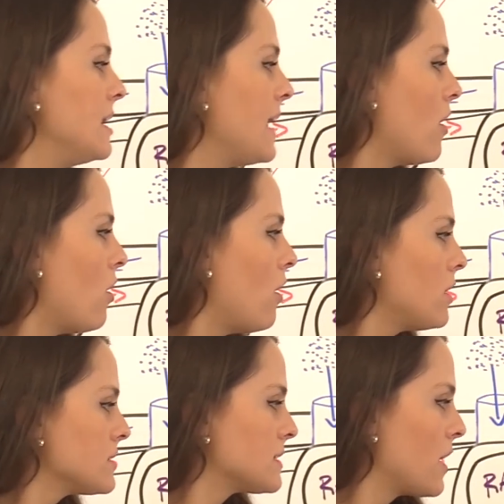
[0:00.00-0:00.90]
Now,
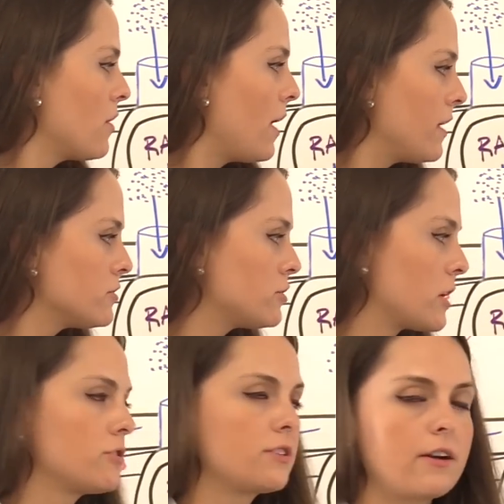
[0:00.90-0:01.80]
also, other
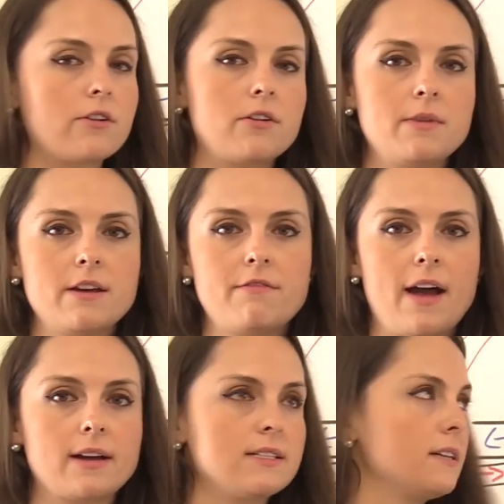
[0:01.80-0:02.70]
structures that are going to be
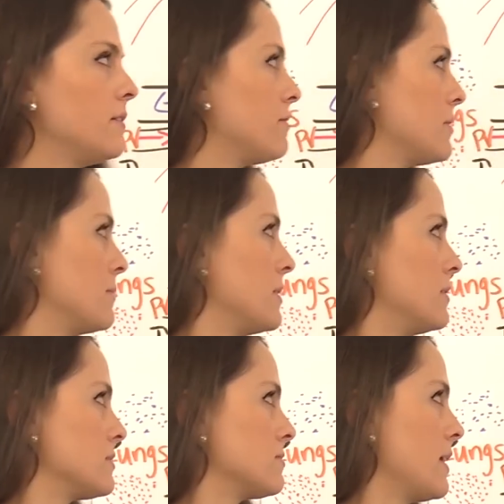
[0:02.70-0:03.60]
affected from
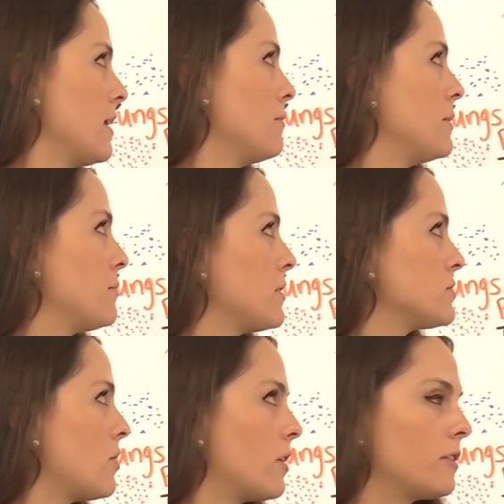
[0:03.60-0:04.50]
this way up, remember
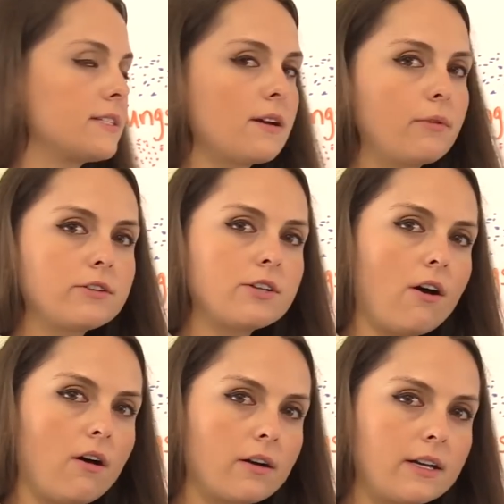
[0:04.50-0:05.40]
those arteries that we were
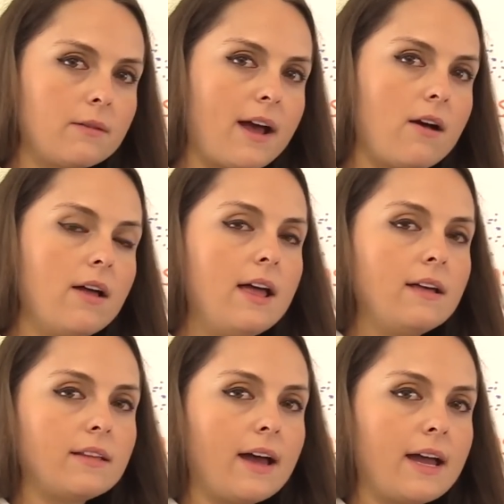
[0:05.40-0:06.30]
talking about?
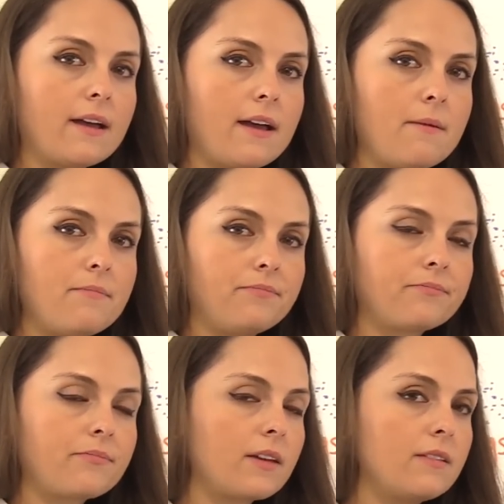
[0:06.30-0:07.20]
Like um,
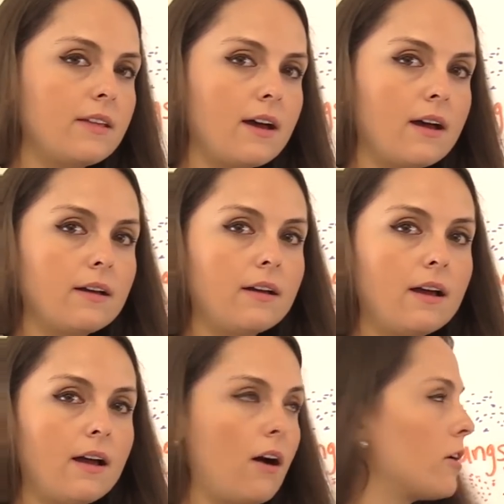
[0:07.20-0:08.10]
the
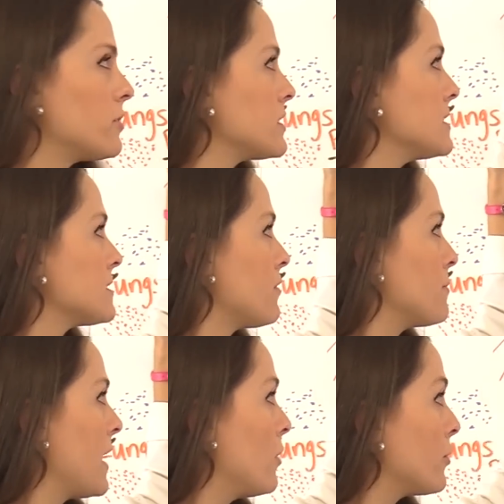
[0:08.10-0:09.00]
arteries
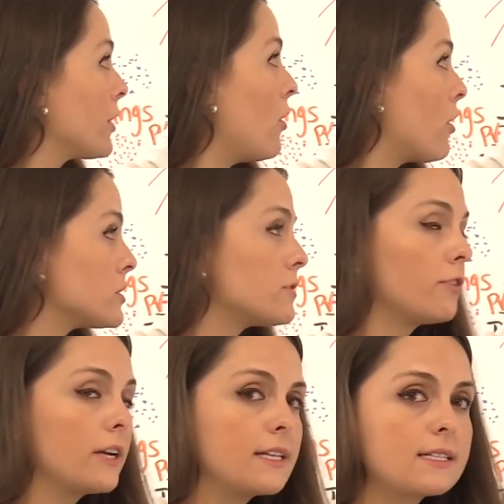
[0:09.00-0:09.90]
from the aortic arch,
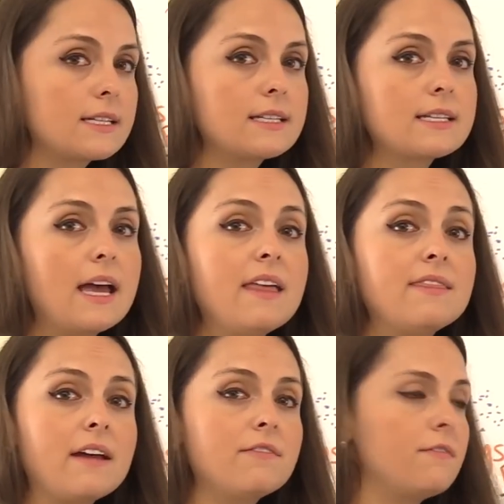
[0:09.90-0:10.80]
for instance,
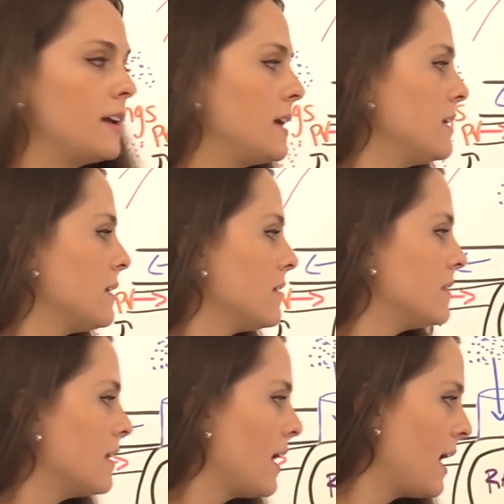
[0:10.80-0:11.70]
they feed
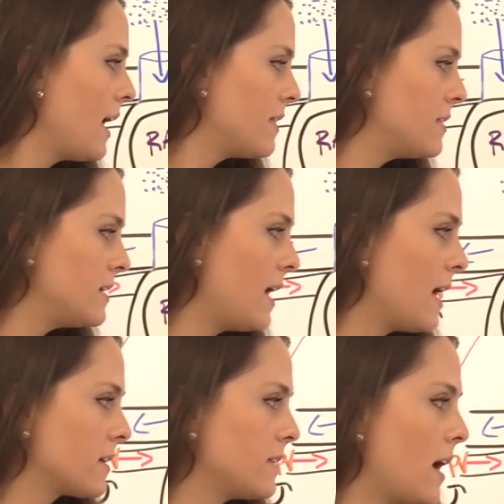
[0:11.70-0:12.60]
the head, the
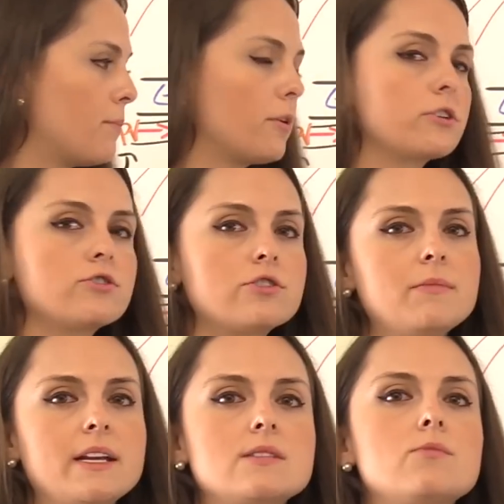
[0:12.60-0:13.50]
neck, the upper
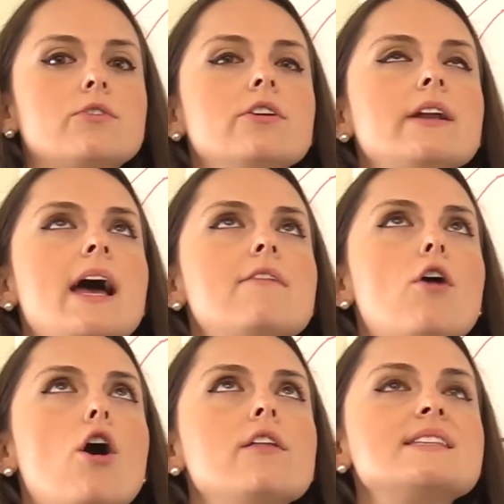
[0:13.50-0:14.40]
extremities. Well, they're going to
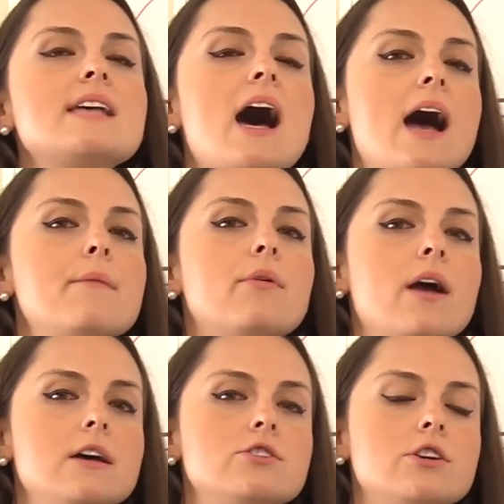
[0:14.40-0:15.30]
have all this high
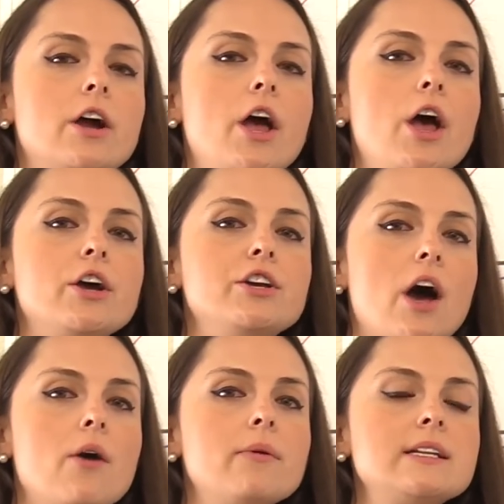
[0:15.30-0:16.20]
pressure
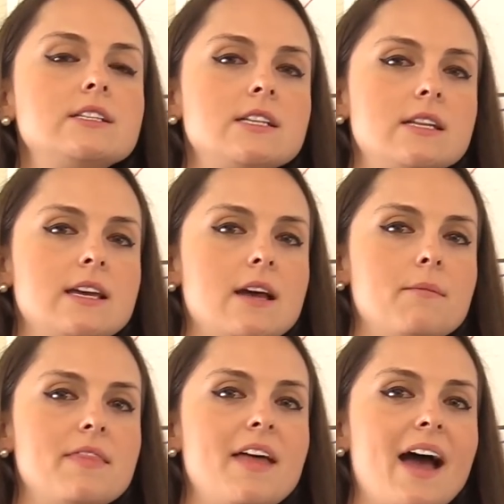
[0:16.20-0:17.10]
going to
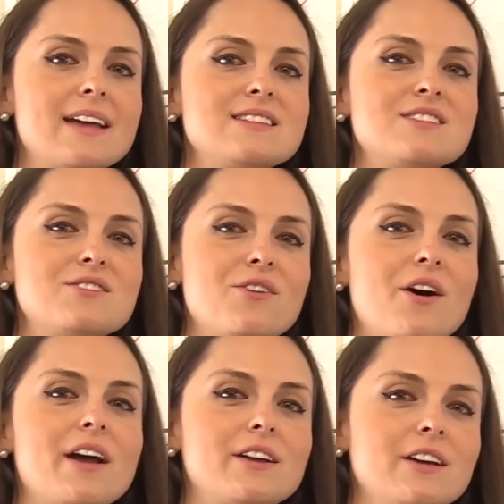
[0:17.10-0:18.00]
them, and that's
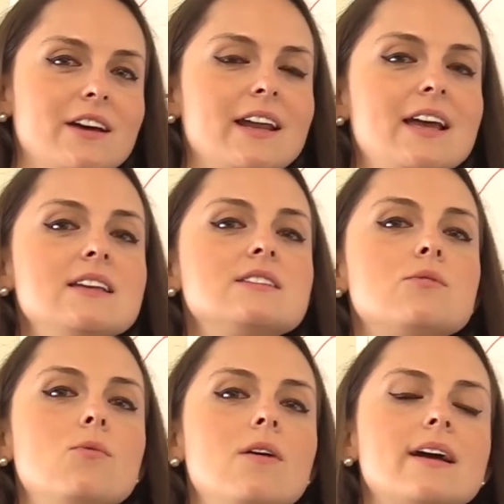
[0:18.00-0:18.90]
not good.
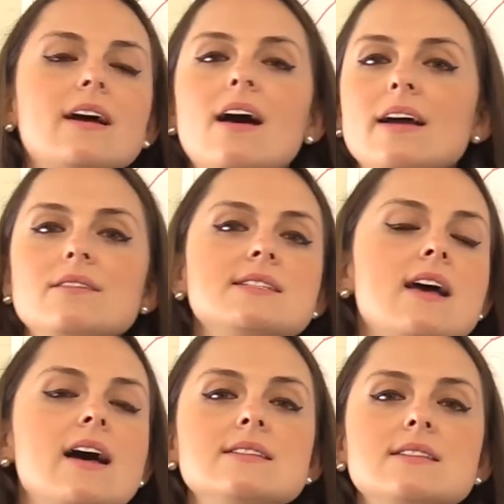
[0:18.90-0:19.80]
So what kind of
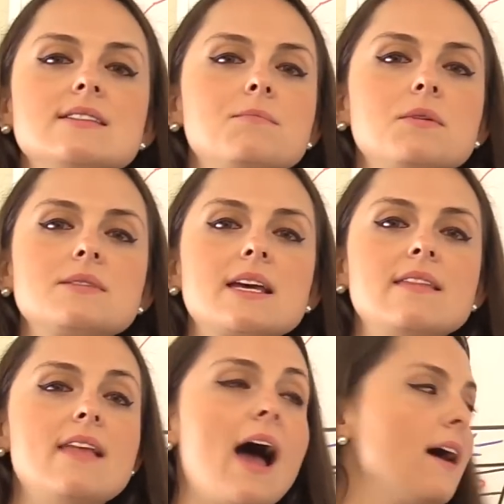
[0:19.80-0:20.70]
signs and symptoms
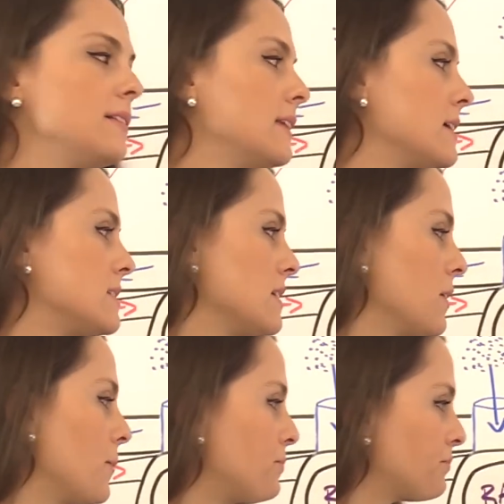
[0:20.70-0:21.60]
can that lead
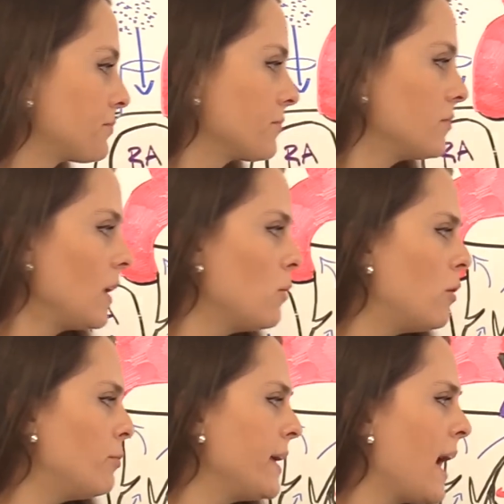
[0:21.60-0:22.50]
to?
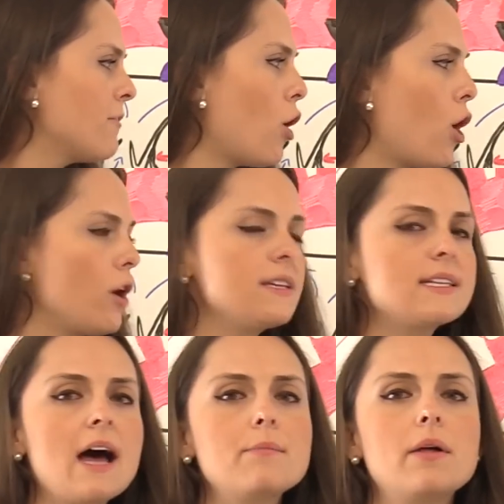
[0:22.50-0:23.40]
Well, we have all
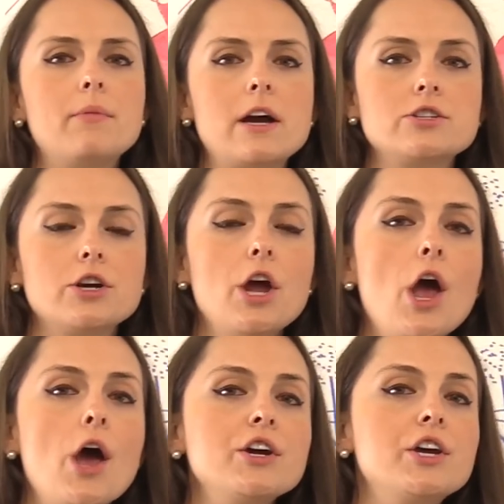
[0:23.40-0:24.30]
this high blood pressure
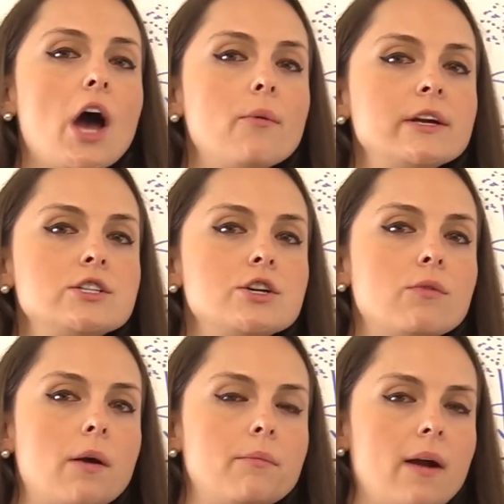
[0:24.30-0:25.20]
going
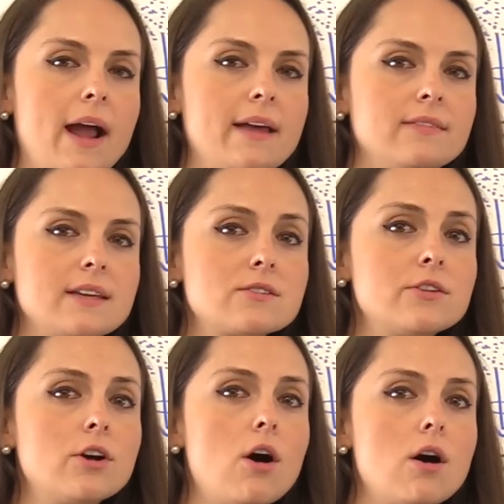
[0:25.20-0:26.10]
to our brain. That's
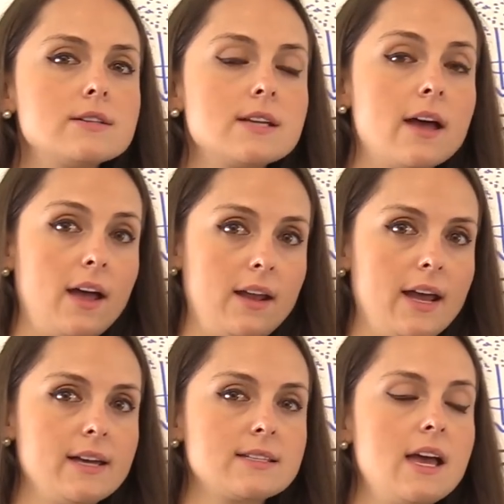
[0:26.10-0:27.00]
going to cause
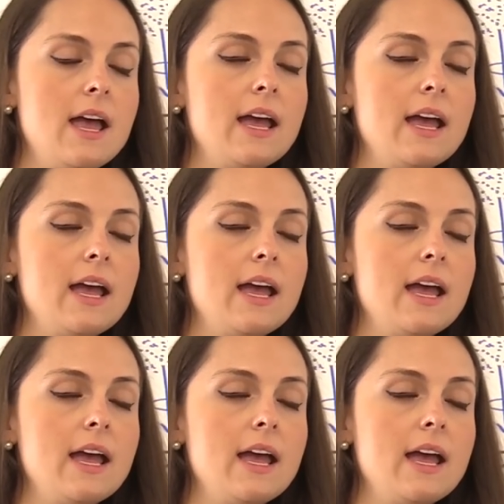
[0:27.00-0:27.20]
headaches.